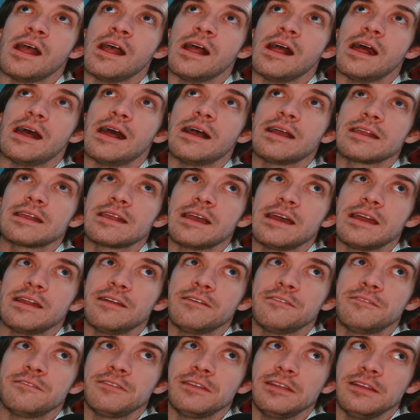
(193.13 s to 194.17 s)
I got
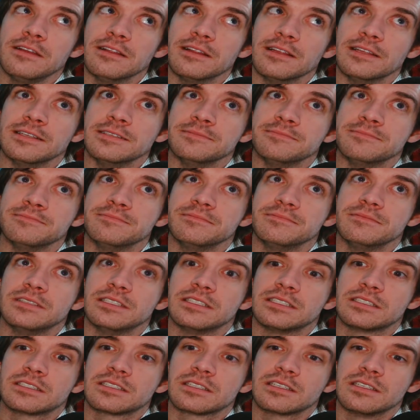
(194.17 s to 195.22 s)
a feeling
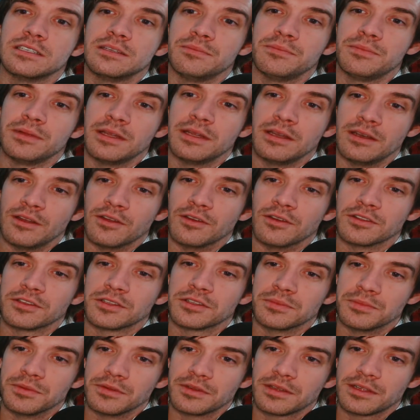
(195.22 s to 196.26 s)
it's going to be a
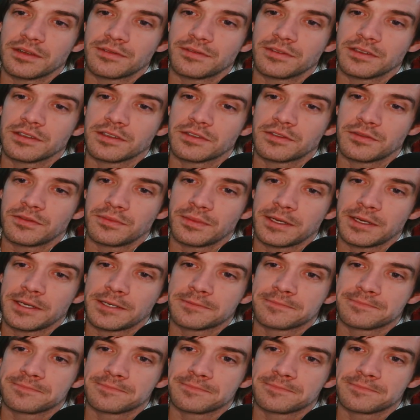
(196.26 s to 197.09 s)
noticeable difference for me.